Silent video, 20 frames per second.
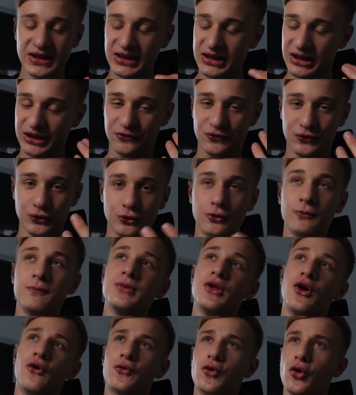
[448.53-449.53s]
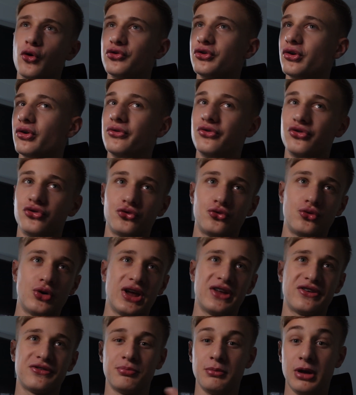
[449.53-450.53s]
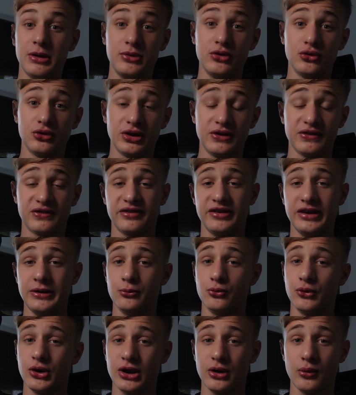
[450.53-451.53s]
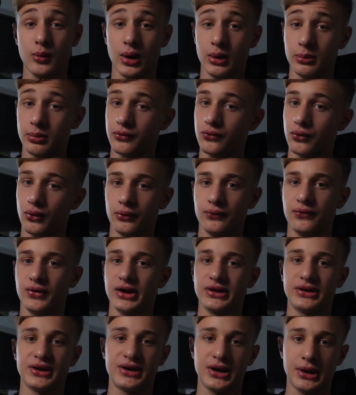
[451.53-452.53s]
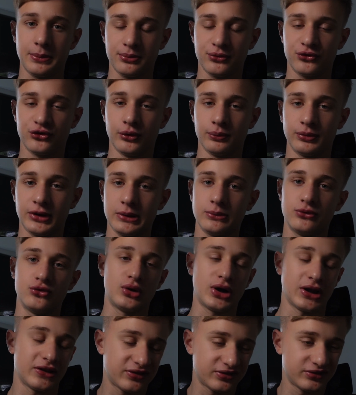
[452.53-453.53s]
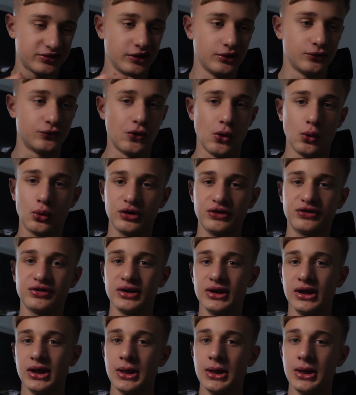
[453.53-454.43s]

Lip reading: If you, of course, don't stress, maybe you didn't sleep really well before a fight, that happens sometimes, you can still focus.